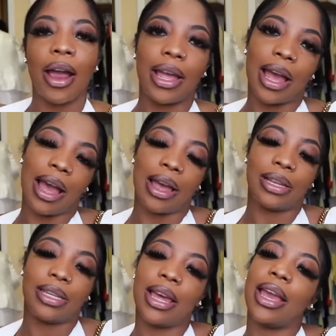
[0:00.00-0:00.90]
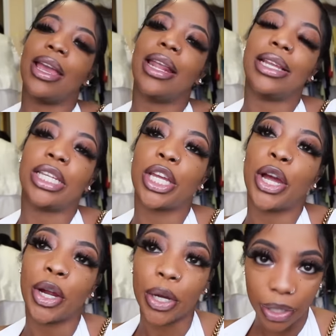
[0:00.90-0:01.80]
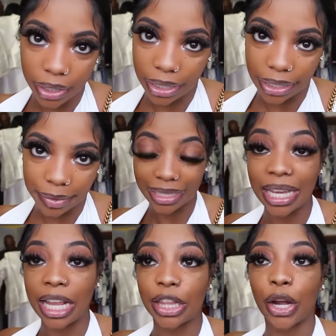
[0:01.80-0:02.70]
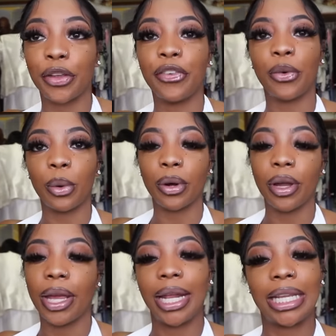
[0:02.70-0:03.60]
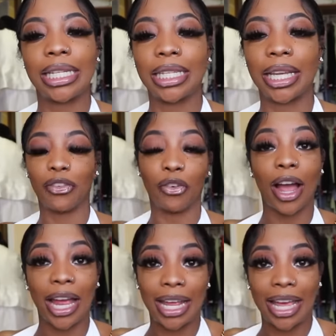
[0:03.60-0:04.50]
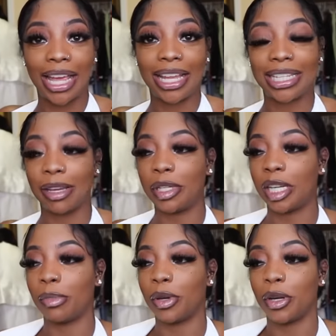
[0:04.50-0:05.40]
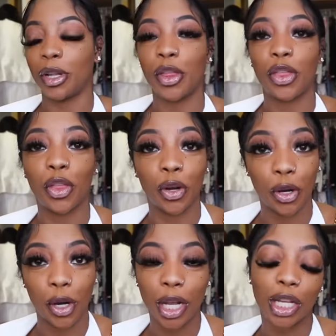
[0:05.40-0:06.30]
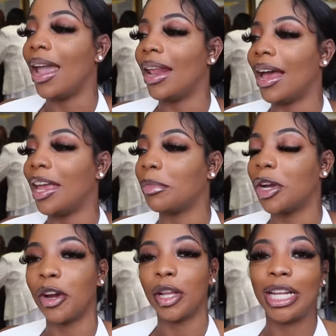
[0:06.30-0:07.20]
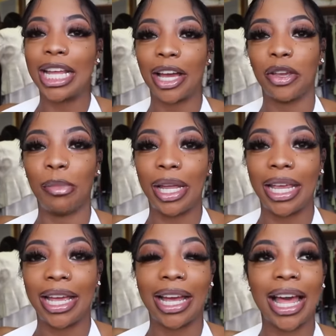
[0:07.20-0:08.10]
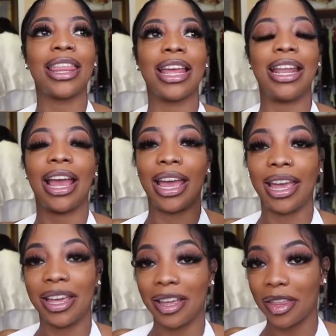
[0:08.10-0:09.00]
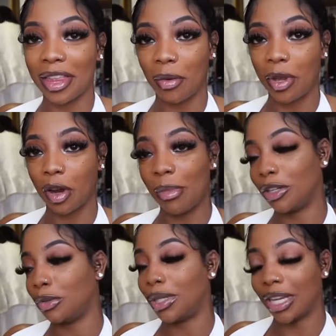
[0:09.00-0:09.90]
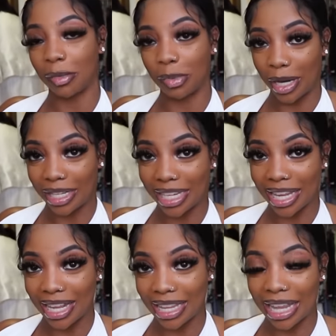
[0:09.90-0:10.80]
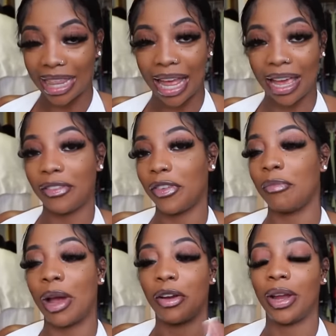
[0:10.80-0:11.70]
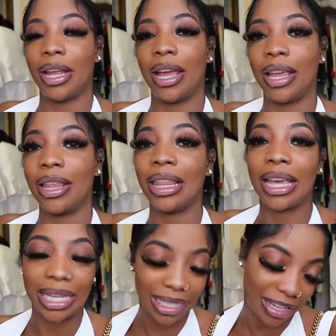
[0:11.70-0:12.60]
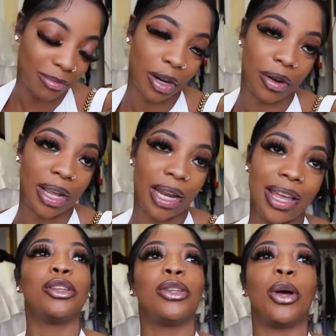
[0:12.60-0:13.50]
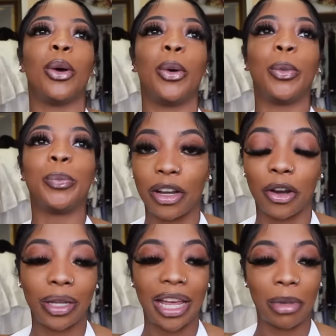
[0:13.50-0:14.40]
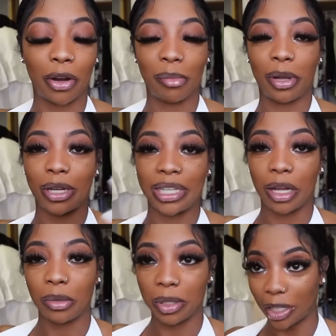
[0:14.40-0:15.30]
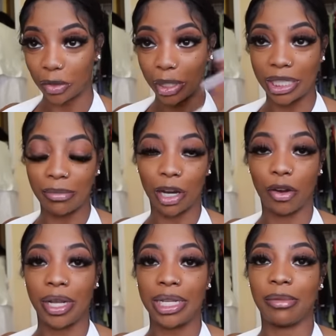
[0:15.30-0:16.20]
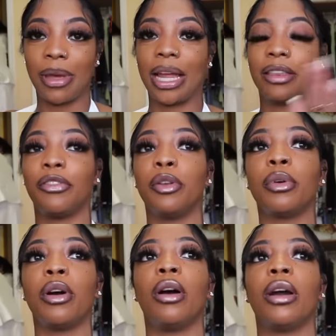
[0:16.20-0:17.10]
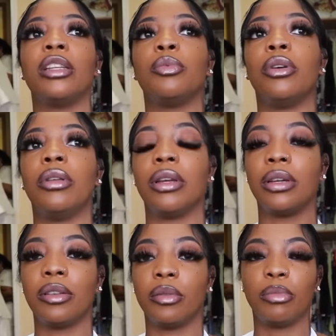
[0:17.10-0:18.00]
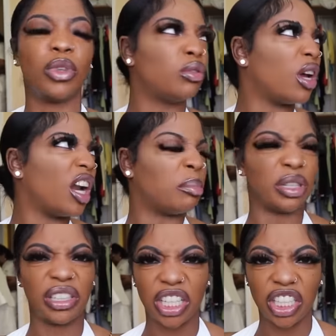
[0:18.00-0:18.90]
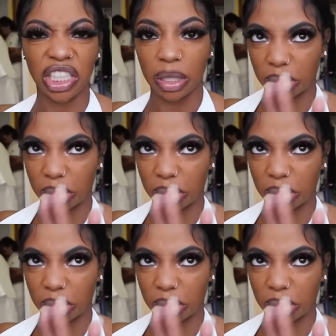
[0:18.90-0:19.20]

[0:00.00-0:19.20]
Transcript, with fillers: right, guys. It is currently 10:34. It is Friday, September 3rd, and I am currently documenting the day that we are about to celebrate the life of my granddaddy, the legacy of my granddaddy. So currently at my grandparents' house, as you can see, my granny is the back. The funeral cars, well, the, what you call a procession, the